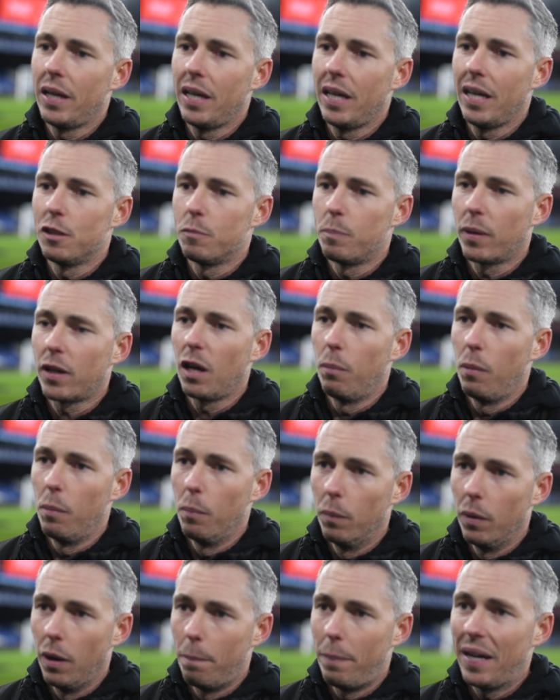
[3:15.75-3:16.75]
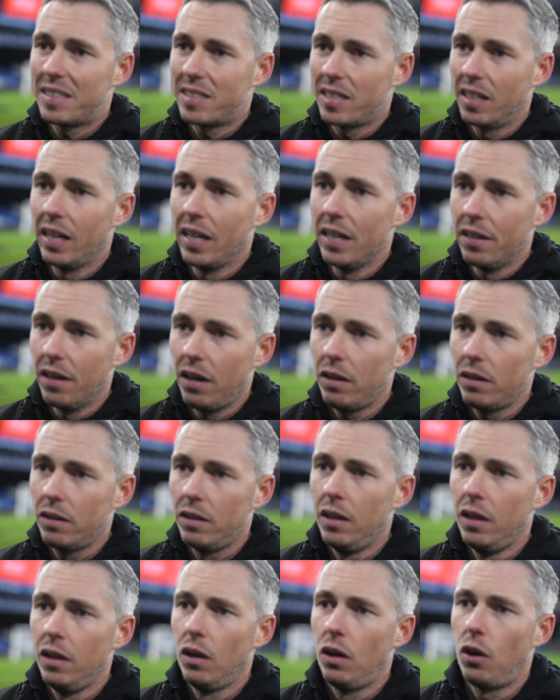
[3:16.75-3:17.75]
He's becoming a better leader
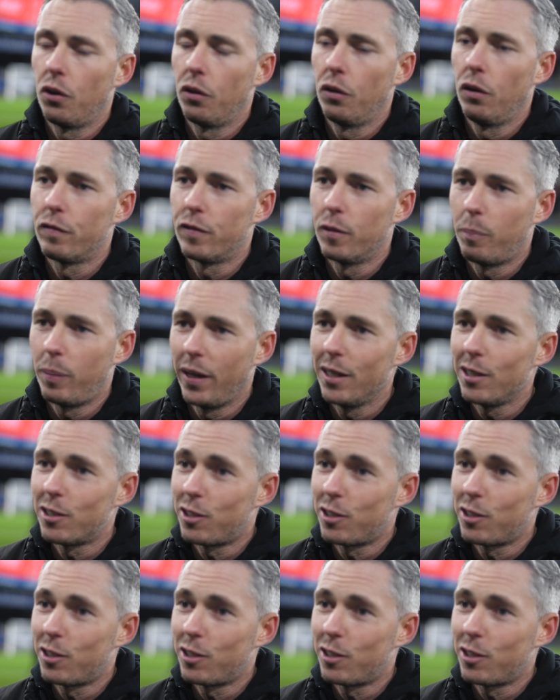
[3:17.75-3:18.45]
on and off the pitch.